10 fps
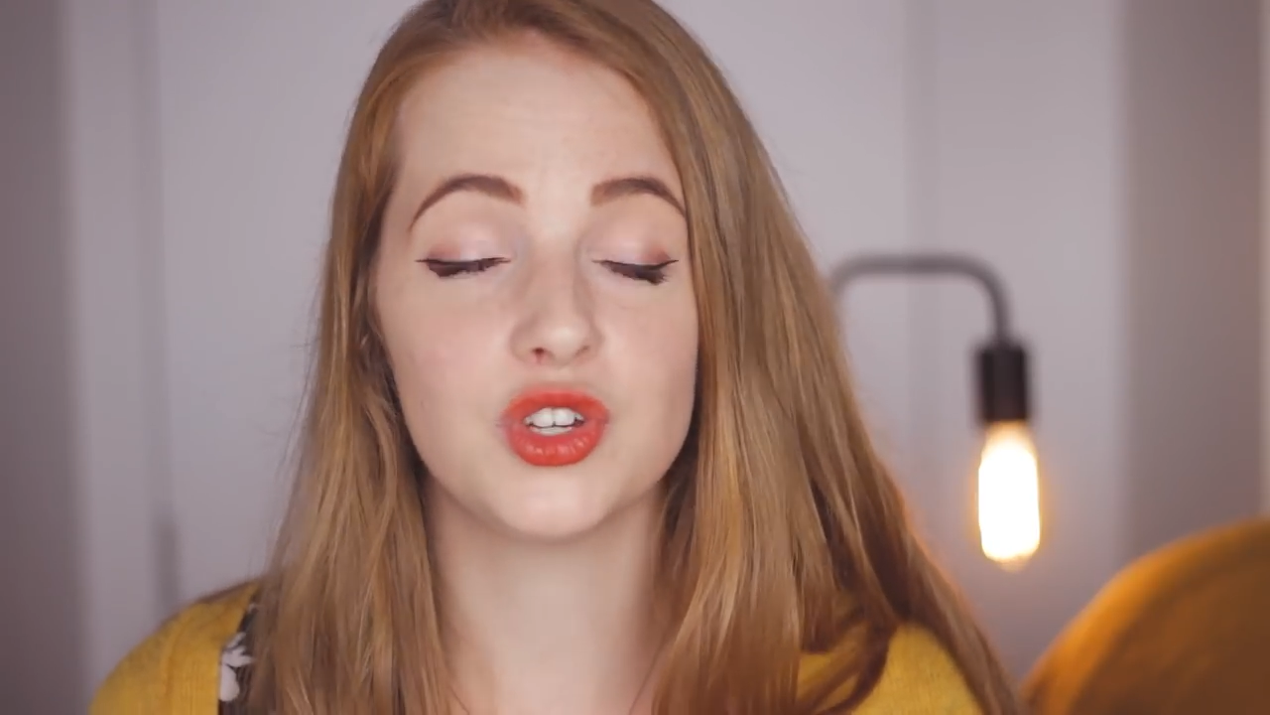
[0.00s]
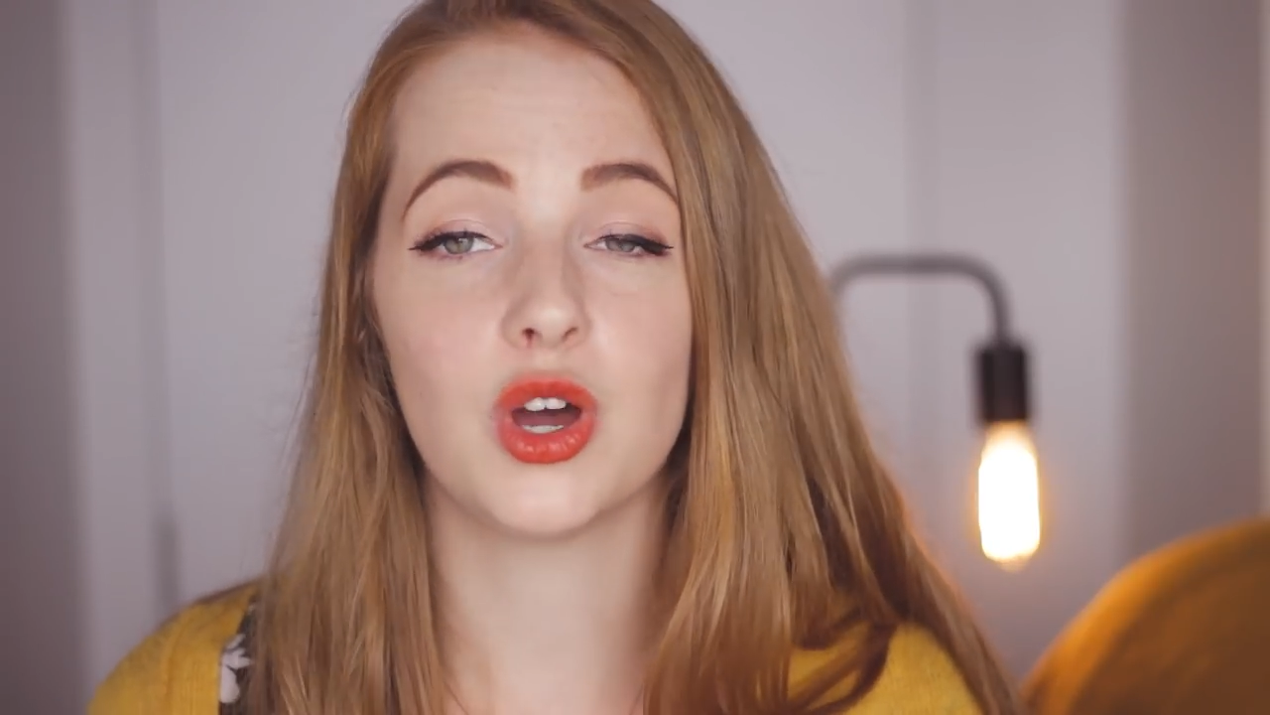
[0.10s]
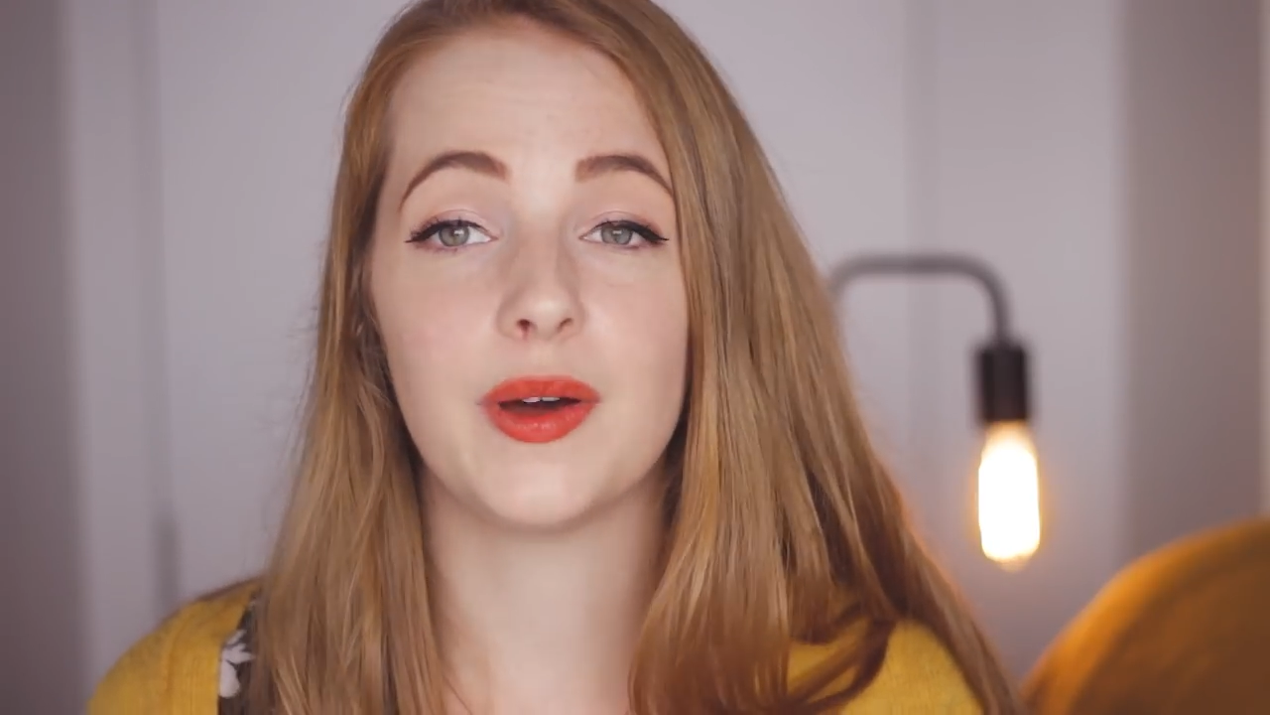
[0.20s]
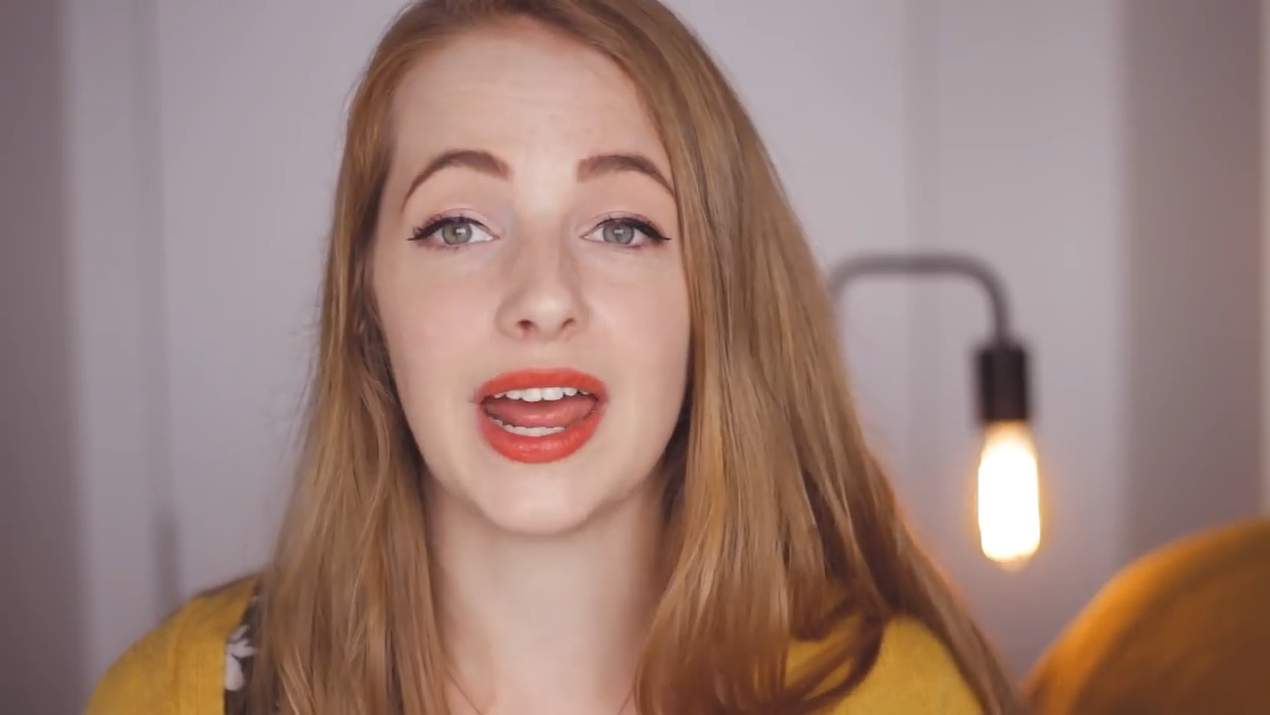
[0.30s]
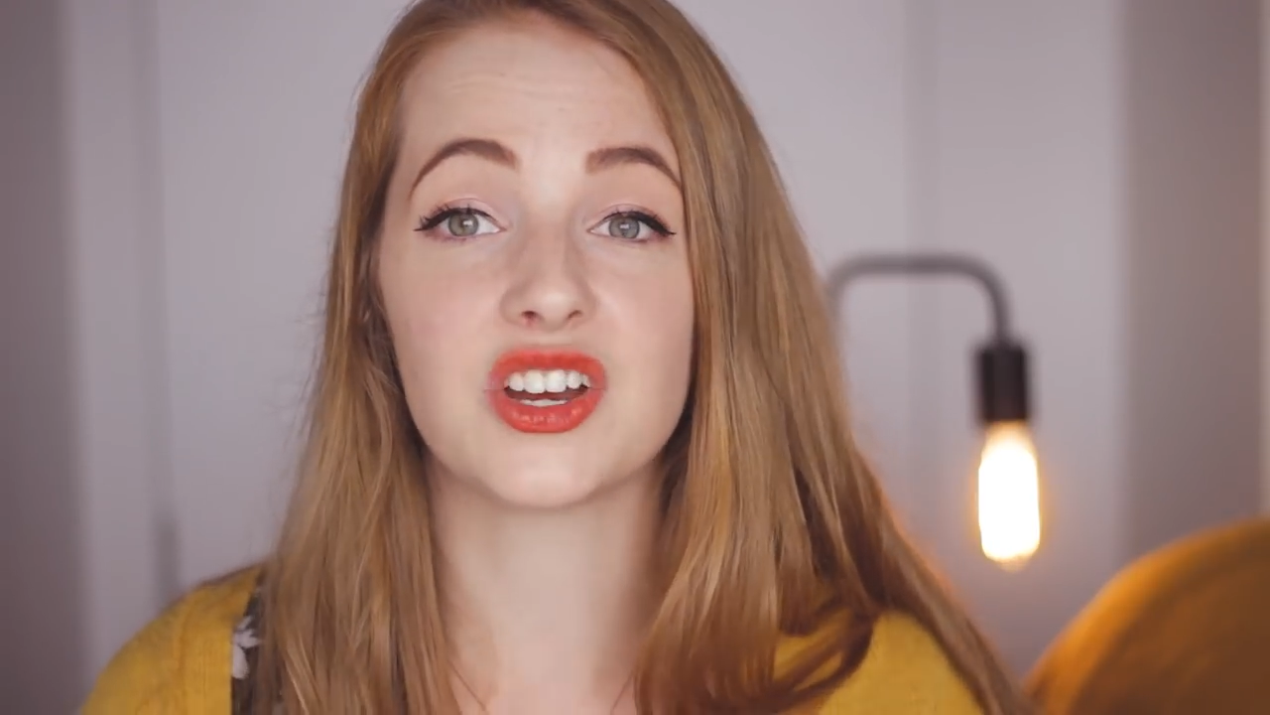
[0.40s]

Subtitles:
to go and